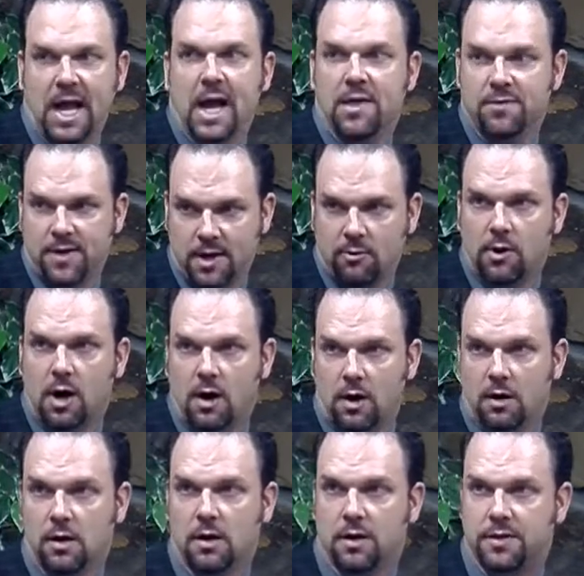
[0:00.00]
And there
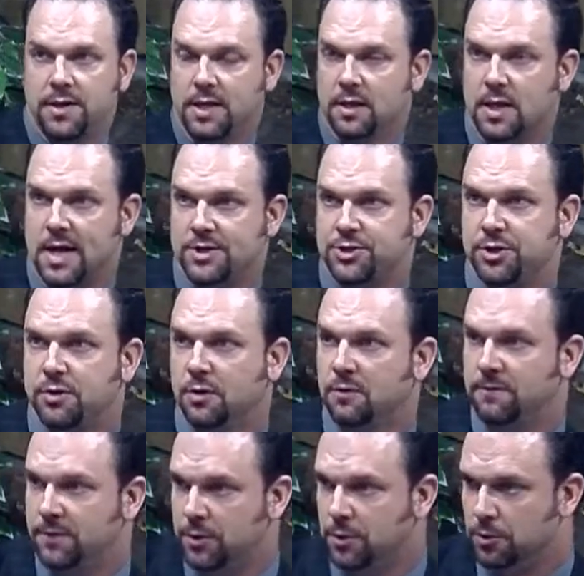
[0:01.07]
are
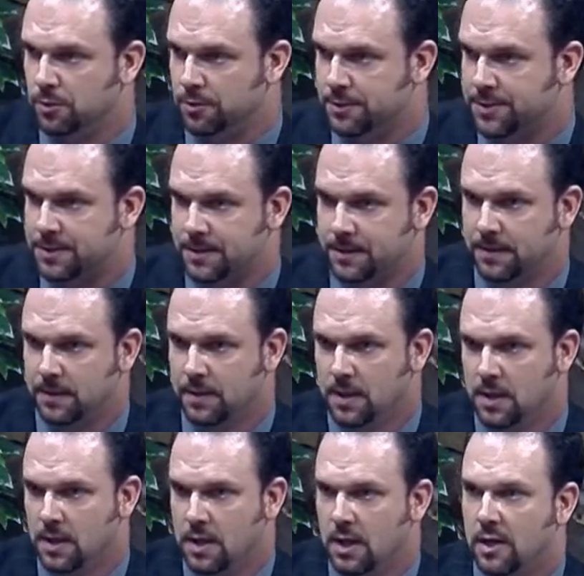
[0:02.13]
theological views
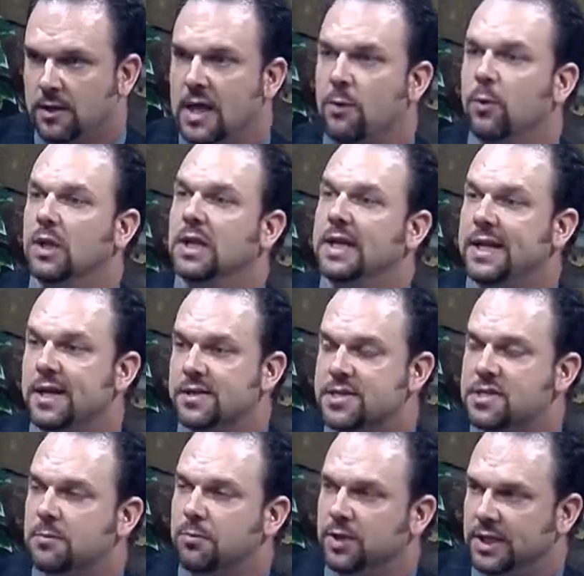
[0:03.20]
that would lead
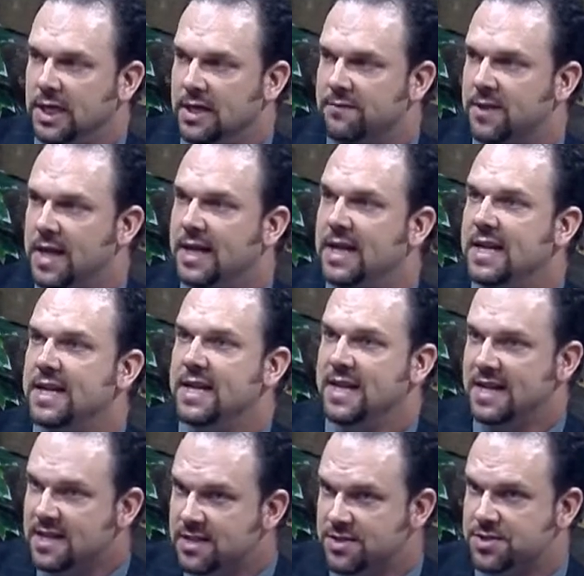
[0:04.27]
us to believe that he
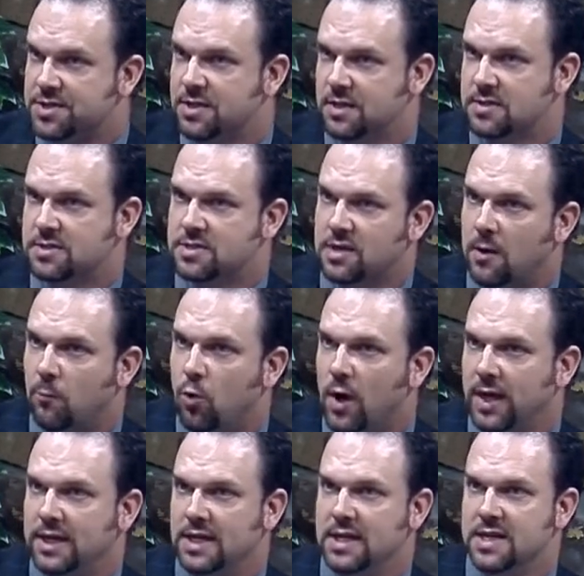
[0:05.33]
is
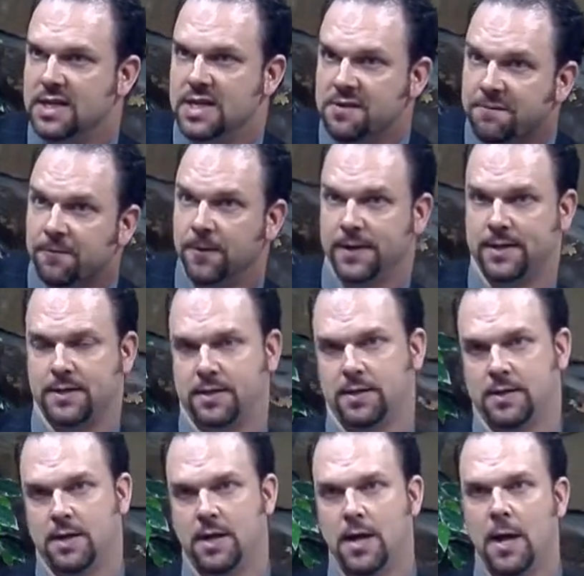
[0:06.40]
somewhat indifferent
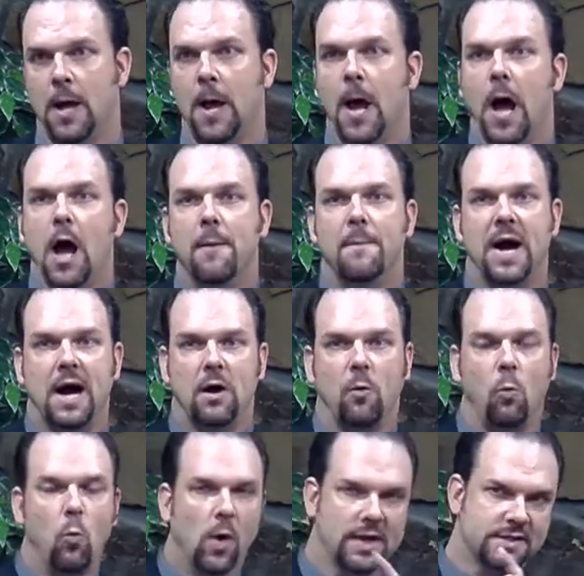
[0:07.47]

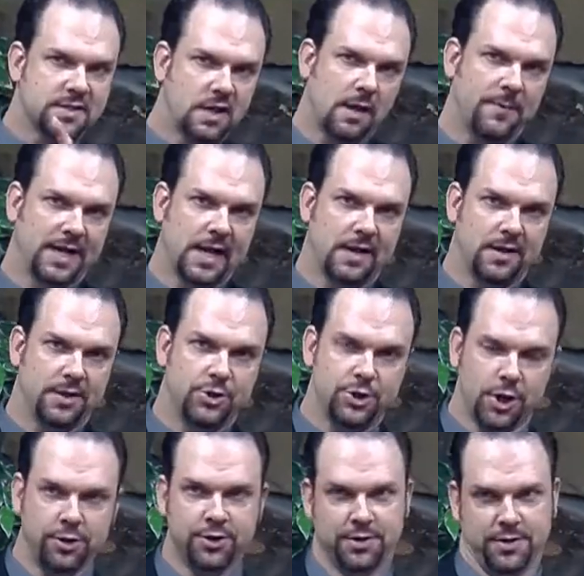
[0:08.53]
about what's coming out of the
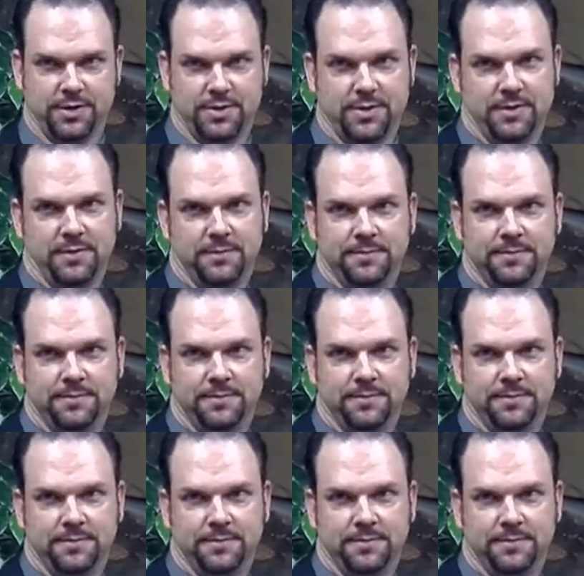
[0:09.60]
churches.